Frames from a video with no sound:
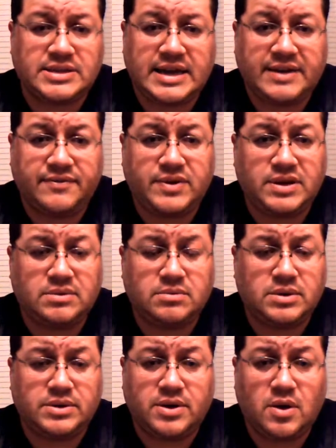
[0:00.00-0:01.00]
They have
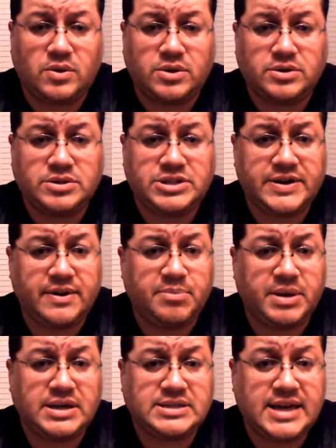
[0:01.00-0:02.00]
the owner, Jerry
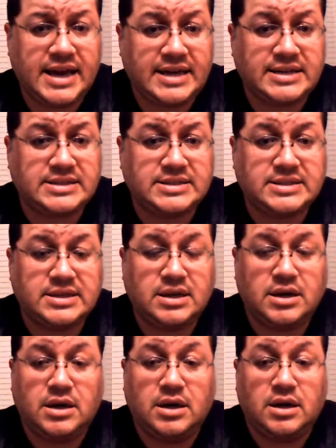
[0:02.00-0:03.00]
Buss, has
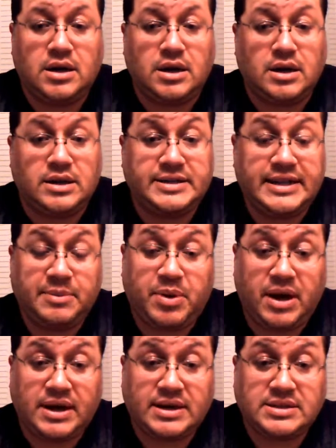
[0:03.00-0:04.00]
deep
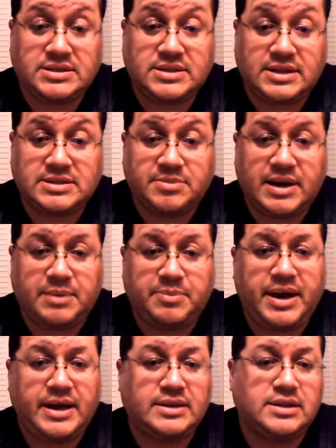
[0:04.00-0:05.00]
pockets, doesn't mind
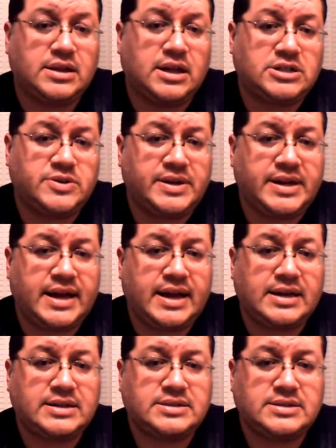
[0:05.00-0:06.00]
paying the luxury
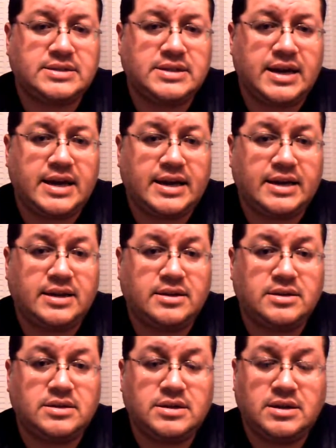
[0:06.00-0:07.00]
tax,
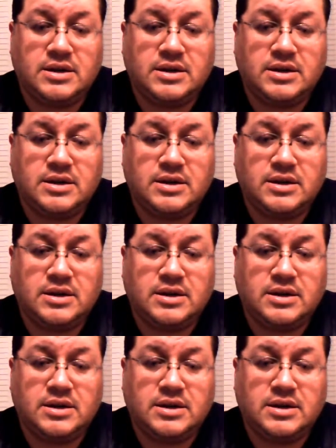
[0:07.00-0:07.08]
and